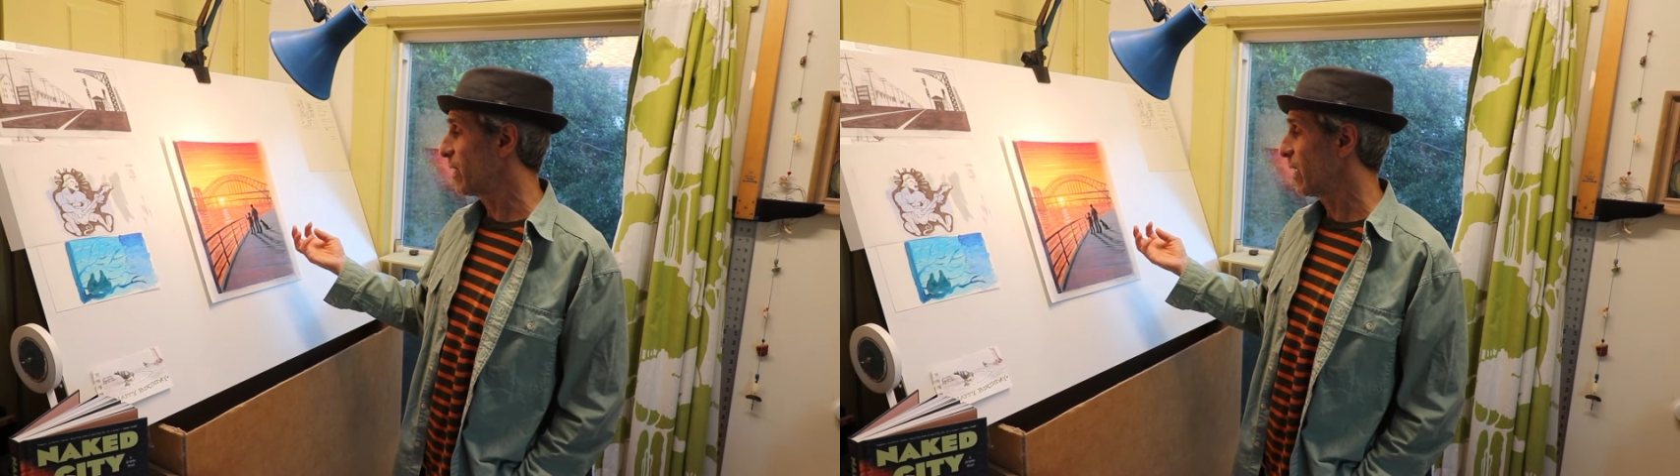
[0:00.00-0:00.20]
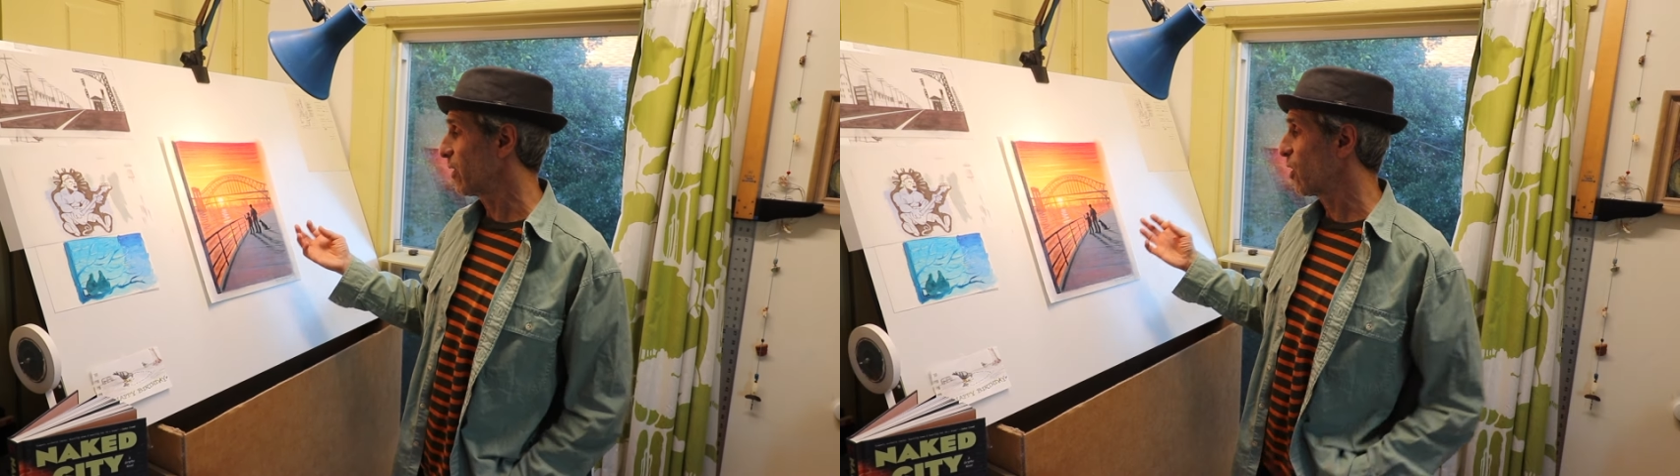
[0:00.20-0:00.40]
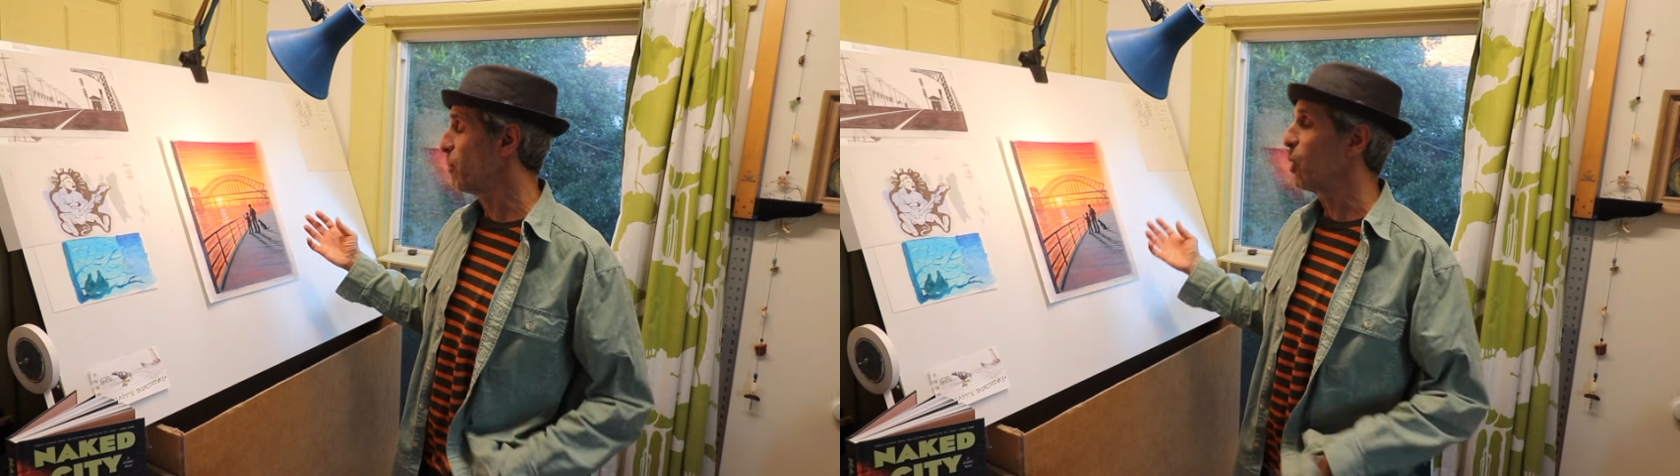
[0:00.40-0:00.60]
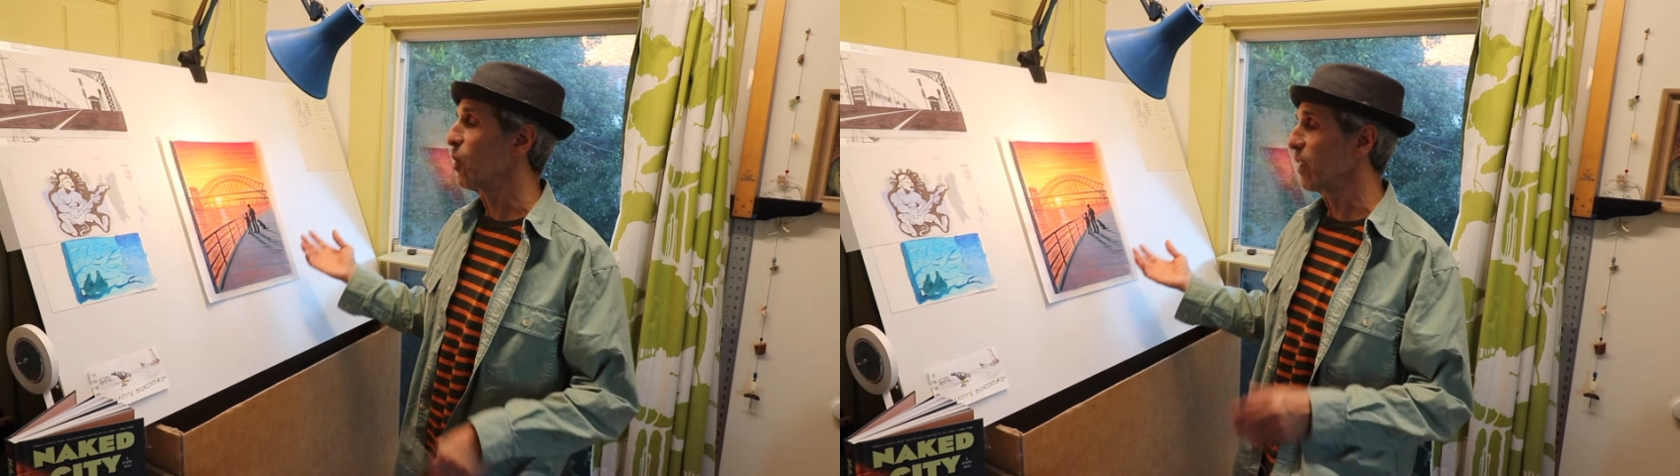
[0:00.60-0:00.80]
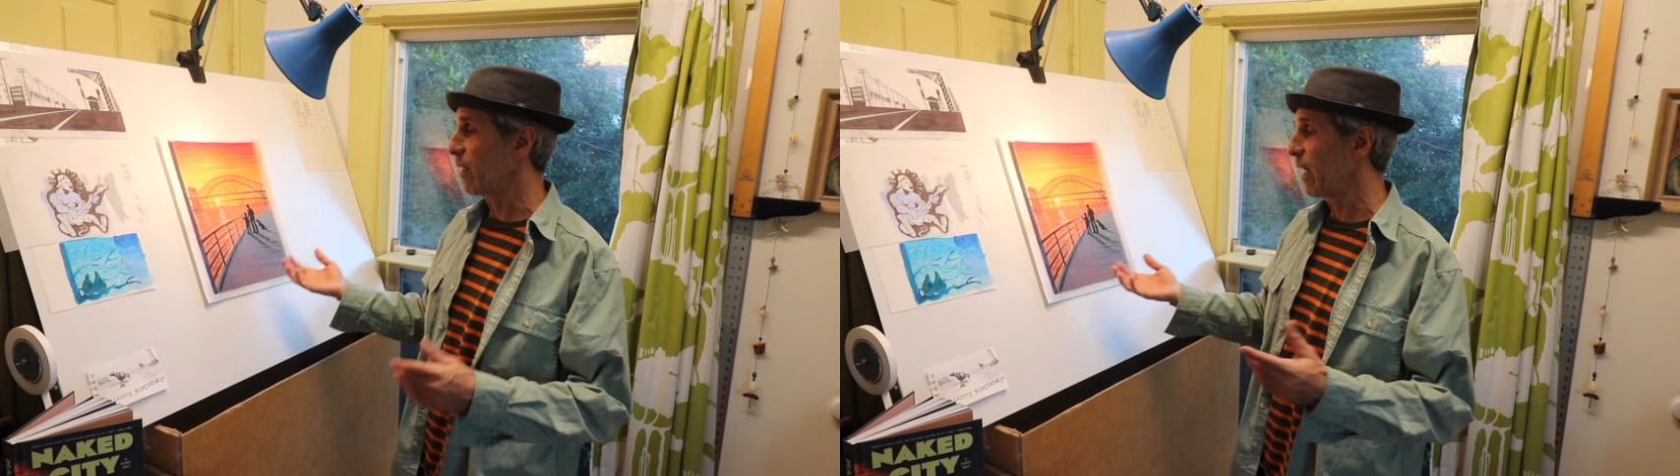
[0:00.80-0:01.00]
and
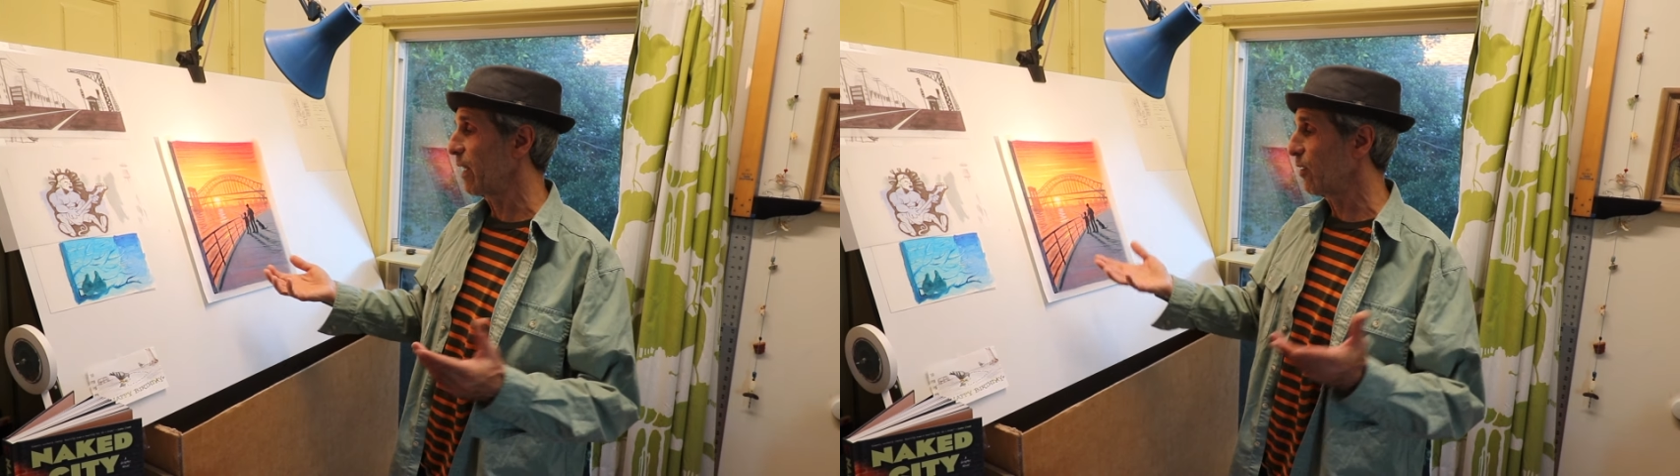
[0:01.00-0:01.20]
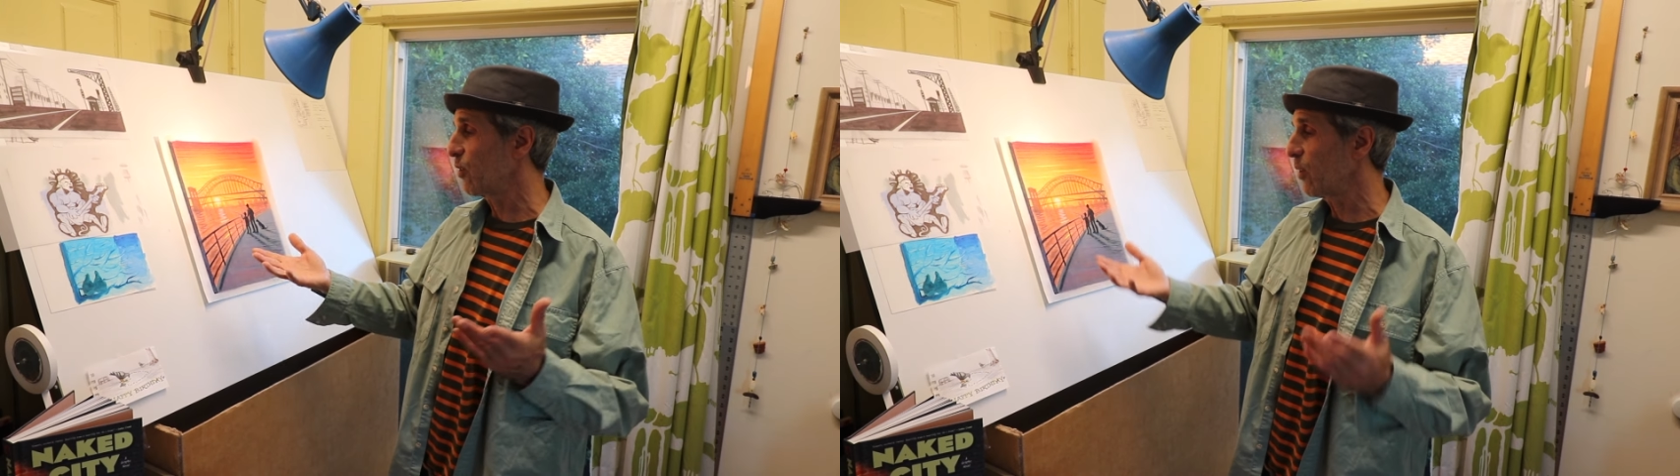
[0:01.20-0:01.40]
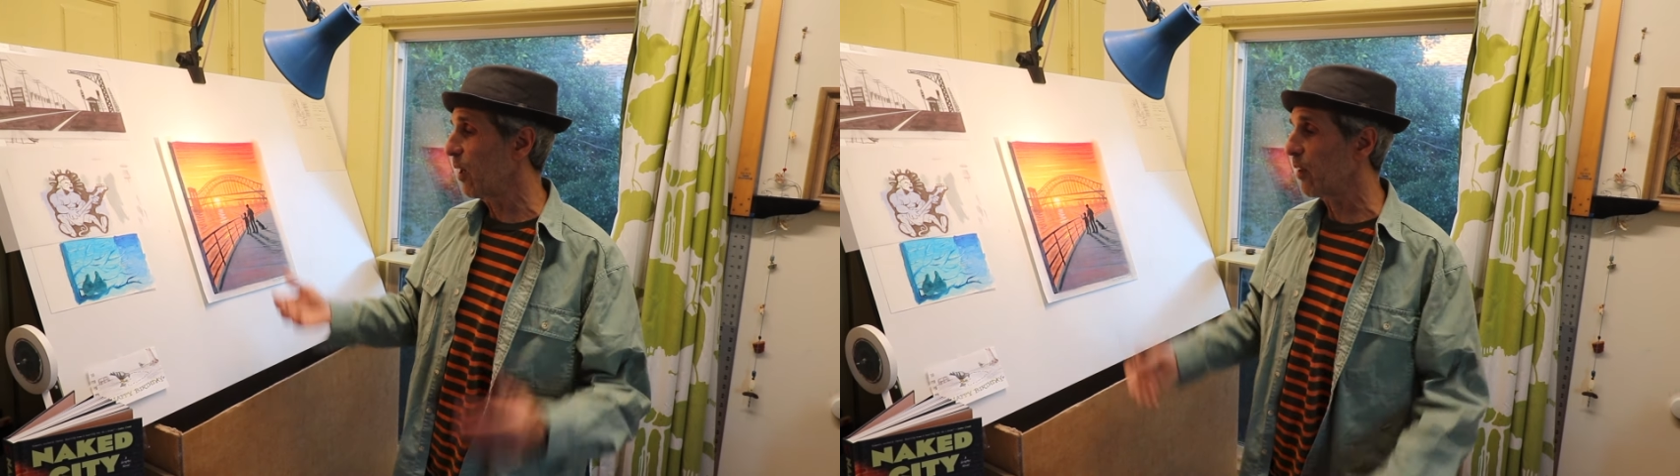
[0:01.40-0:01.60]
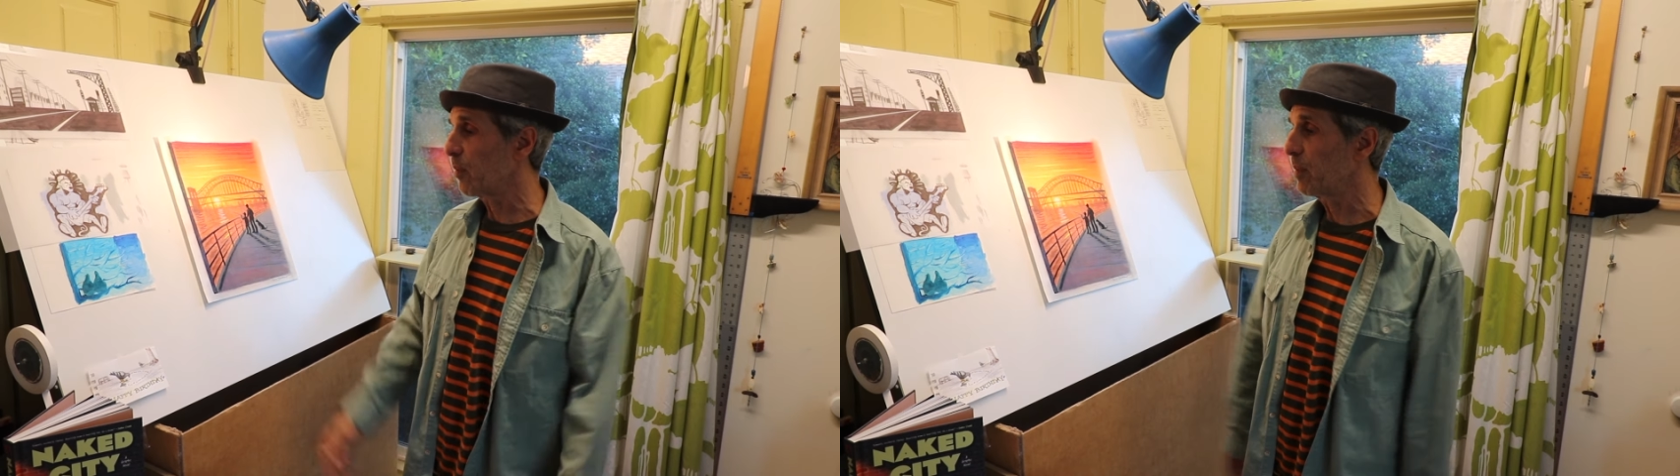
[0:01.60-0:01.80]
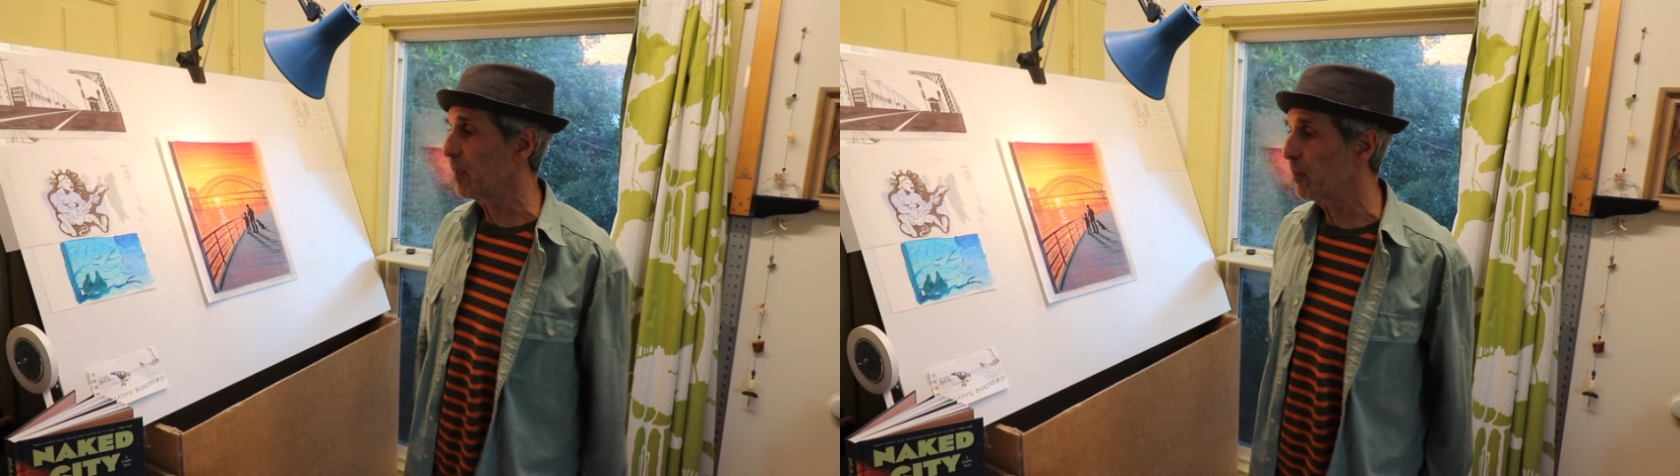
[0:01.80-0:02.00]
communicate it to other
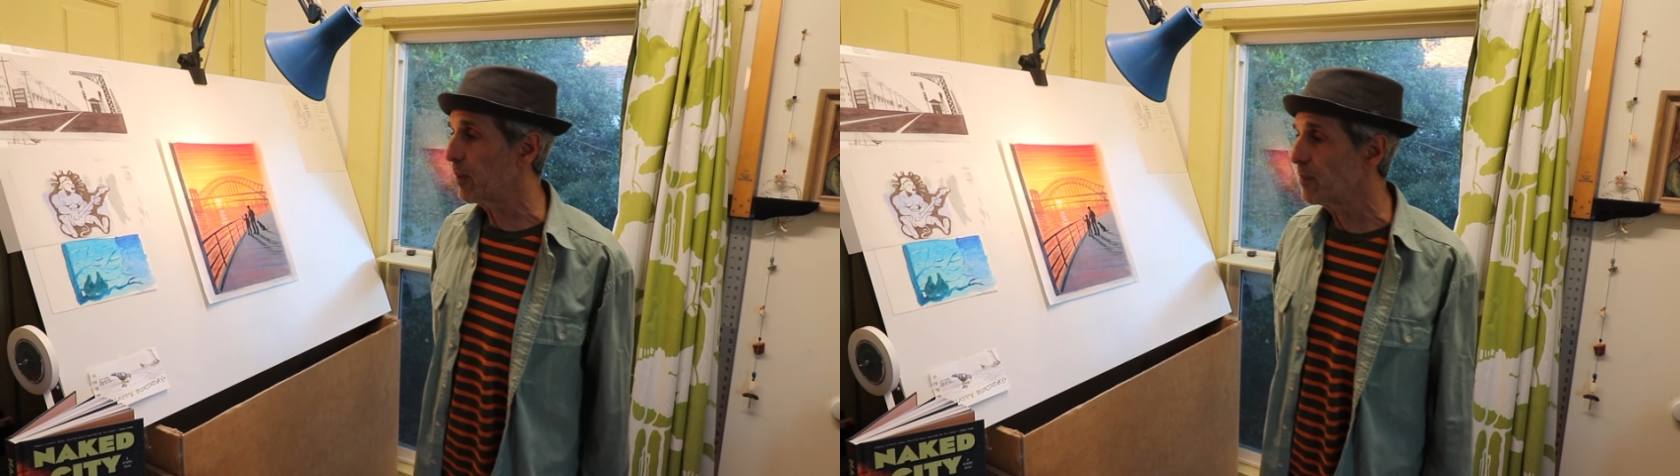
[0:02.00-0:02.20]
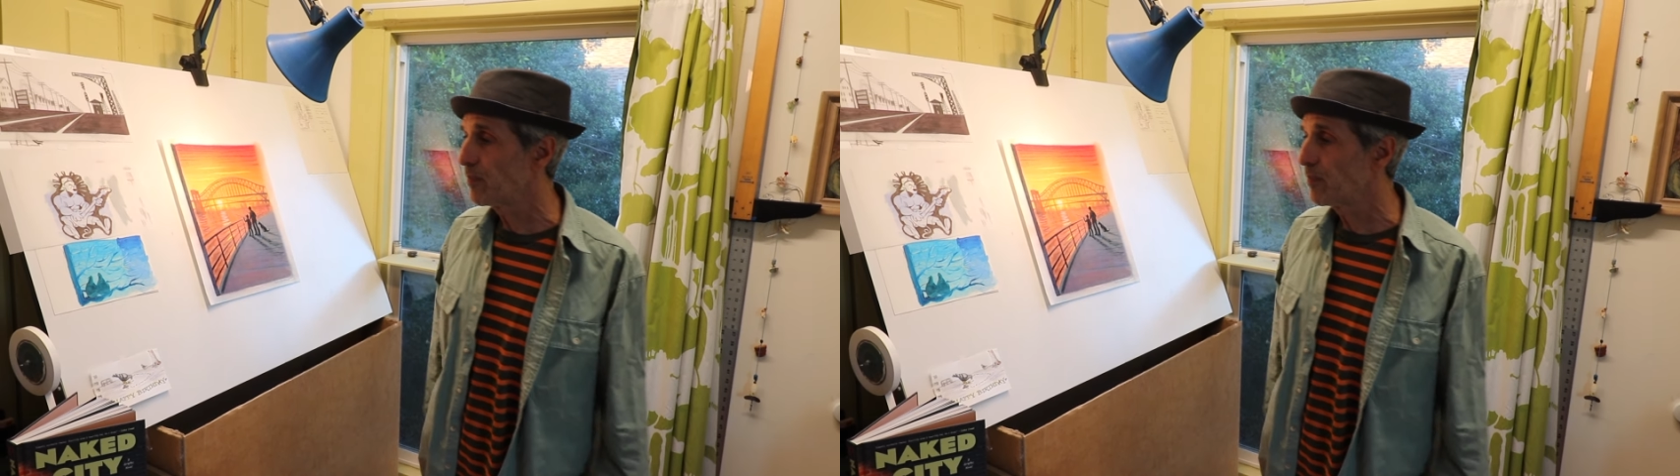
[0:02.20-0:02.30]
people.